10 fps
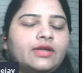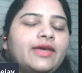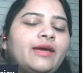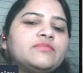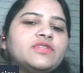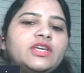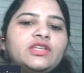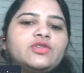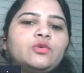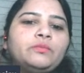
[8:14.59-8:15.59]
the
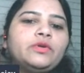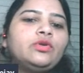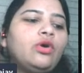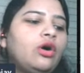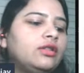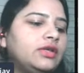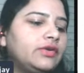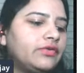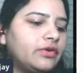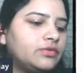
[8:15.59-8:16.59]
campsite is open all
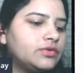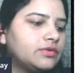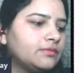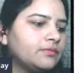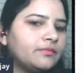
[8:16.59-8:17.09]
year round.